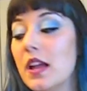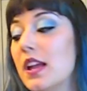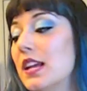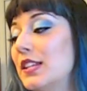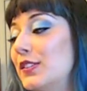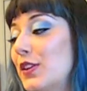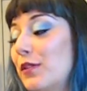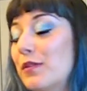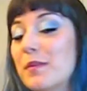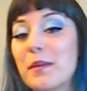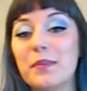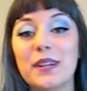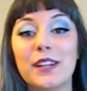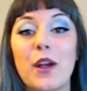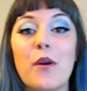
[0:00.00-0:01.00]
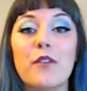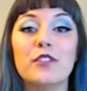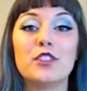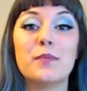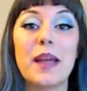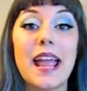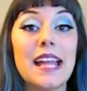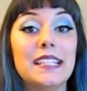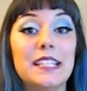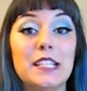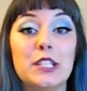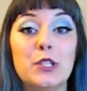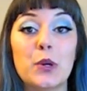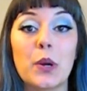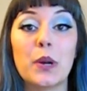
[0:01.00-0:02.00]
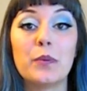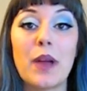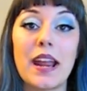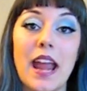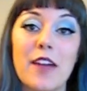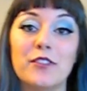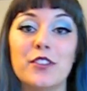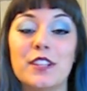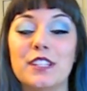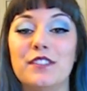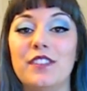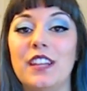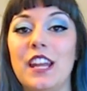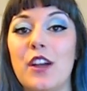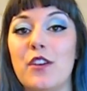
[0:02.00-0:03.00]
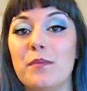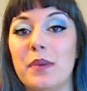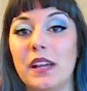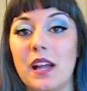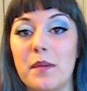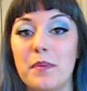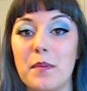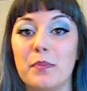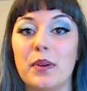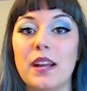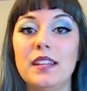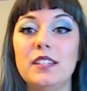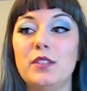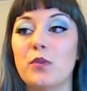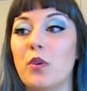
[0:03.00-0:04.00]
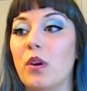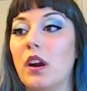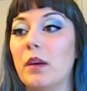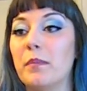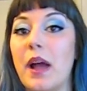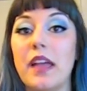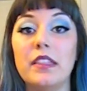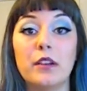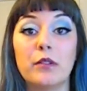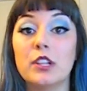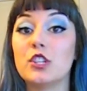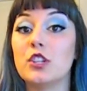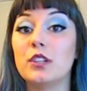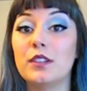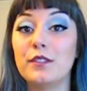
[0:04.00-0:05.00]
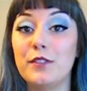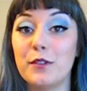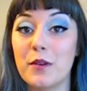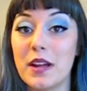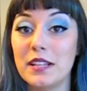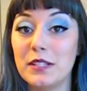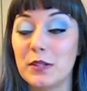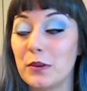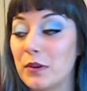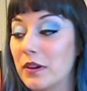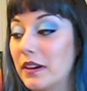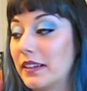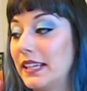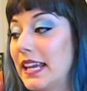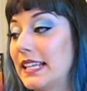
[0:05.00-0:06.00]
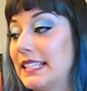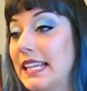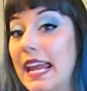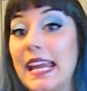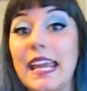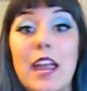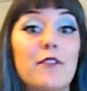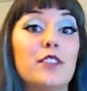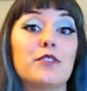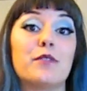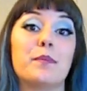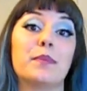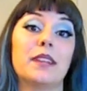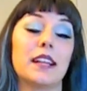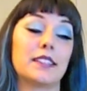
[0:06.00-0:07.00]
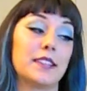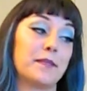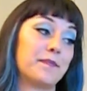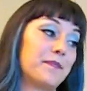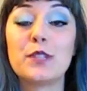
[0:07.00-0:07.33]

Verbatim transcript: So remember to go over to my Etsy store right after this video and pick up a print, or buy the original if you want, or get a canvas reproduction.